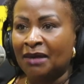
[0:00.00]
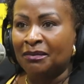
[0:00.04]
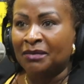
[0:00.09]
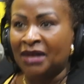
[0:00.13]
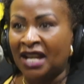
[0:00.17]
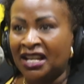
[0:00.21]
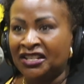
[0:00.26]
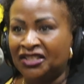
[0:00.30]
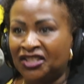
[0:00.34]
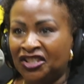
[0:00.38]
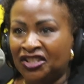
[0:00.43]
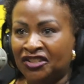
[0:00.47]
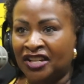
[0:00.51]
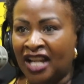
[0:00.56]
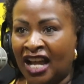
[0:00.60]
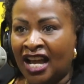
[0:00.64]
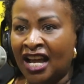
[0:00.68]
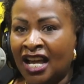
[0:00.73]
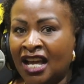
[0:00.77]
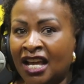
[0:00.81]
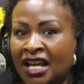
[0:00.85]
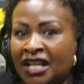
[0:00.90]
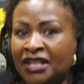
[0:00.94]
Na Nigeria.
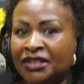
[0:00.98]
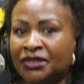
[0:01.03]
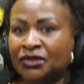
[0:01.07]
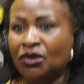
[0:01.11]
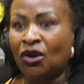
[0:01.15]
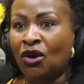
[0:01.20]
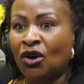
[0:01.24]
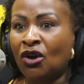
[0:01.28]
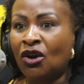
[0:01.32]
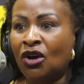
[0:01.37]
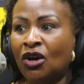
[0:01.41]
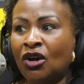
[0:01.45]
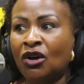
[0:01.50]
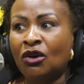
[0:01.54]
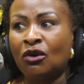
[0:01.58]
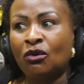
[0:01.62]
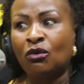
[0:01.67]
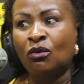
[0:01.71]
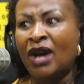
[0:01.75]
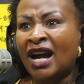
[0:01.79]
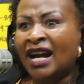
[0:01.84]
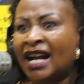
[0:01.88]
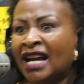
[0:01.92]
Mm-hmm. So,
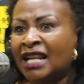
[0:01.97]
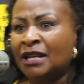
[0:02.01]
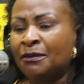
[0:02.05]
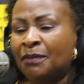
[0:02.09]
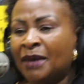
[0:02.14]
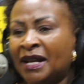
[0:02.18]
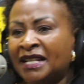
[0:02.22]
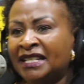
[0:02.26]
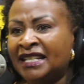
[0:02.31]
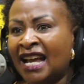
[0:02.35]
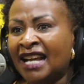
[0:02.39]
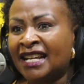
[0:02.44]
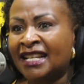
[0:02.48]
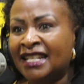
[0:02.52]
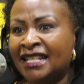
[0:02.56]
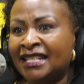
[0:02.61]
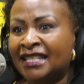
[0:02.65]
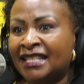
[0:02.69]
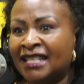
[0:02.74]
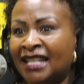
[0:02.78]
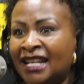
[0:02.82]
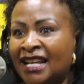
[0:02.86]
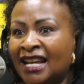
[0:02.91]
wakanipatia
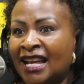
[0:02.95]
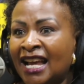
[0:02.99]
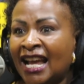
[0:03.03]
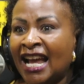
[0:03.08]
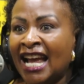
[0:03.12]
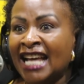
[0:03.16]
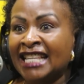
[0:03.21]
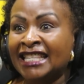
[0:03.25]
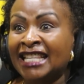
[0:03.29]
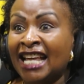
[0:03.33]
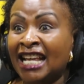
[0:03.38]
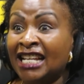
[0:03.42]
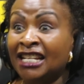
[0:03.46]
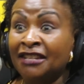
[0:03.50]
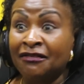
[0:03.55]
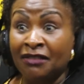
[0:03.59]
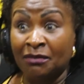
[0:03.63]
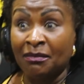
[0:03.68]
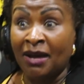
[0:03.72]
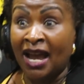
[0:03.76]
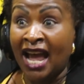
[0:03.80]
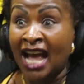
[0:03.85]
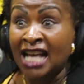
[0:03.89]
kiti mm. And then
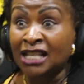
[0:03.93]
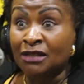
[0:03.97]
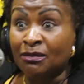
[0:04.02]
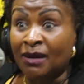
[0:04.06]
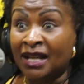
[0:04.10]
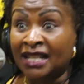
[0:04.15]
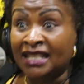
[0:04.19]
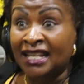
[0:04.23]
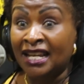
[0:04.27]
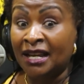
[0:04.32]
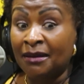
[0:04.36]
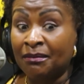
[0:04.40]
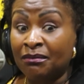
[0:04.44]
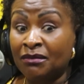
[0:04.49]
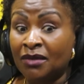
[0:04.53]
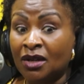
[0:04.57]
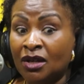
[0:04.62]
even my husband came.